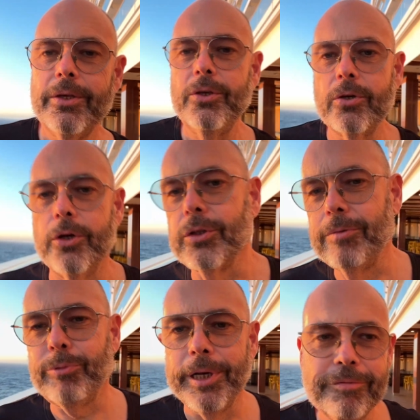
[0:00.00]
you got your
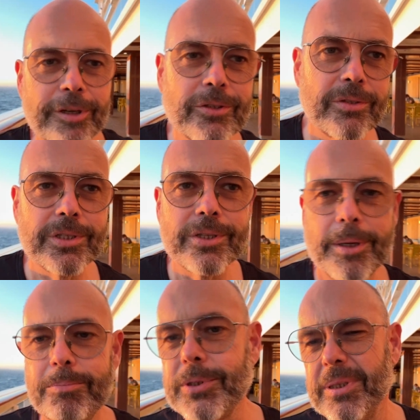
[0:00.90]
20,000
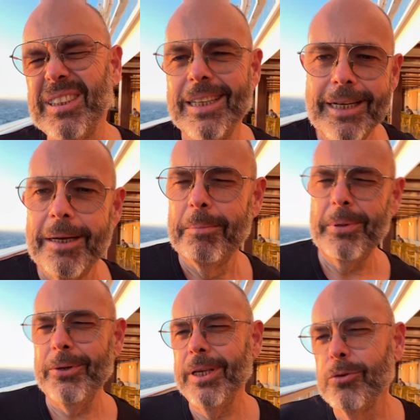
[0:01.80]
steps,
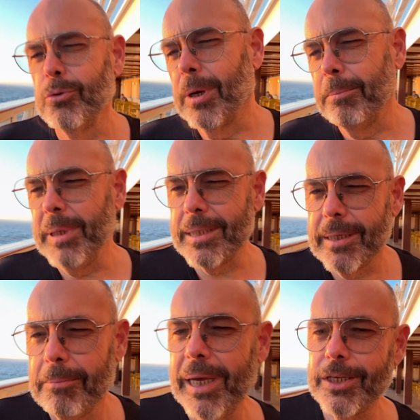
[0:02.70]
but you can do a
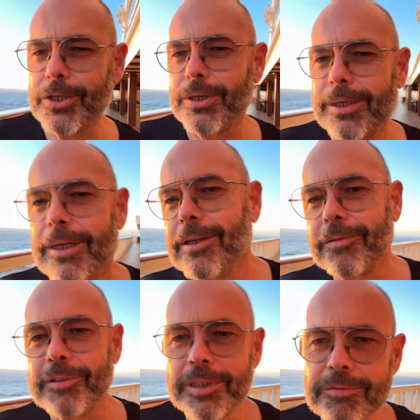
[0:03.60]
mix and match
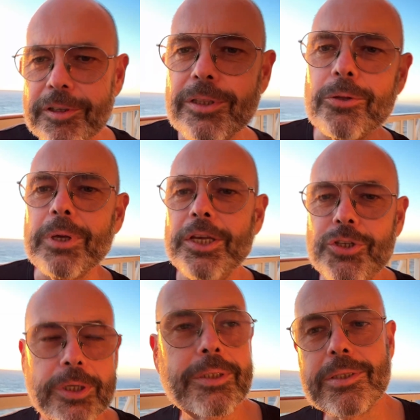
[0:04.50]
of the different
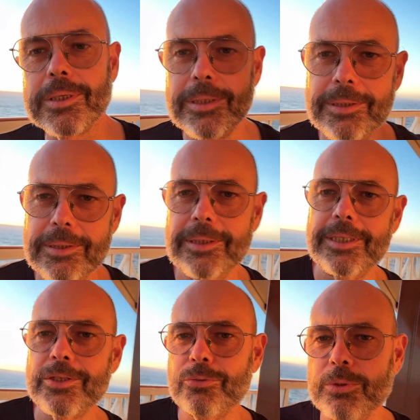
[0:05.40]
locations
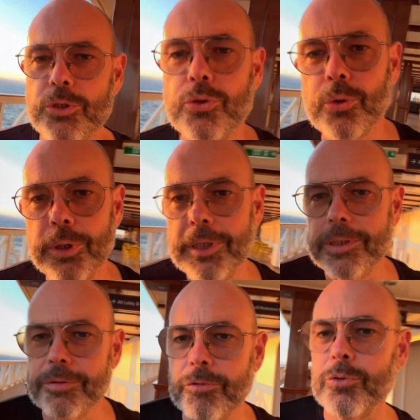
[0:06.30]
as to
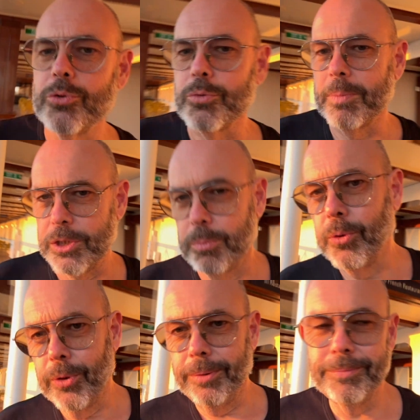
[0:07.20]
enjoy the views much
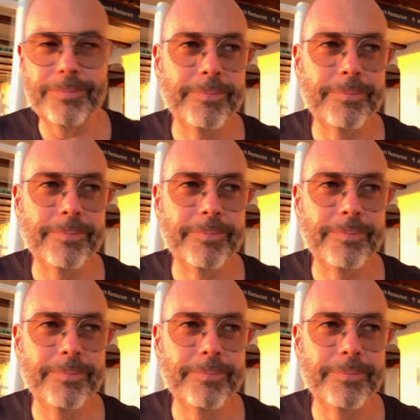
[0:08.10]
more.